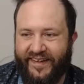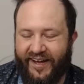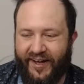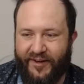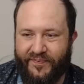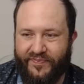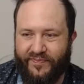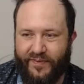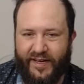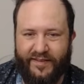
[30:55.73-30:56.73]
Um,
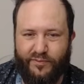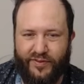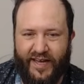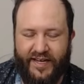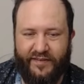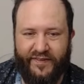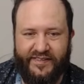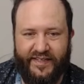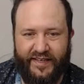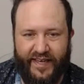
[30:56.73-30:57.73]
but kind of
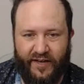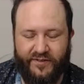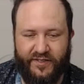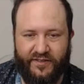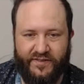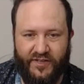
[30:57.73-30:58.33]
easy to counter,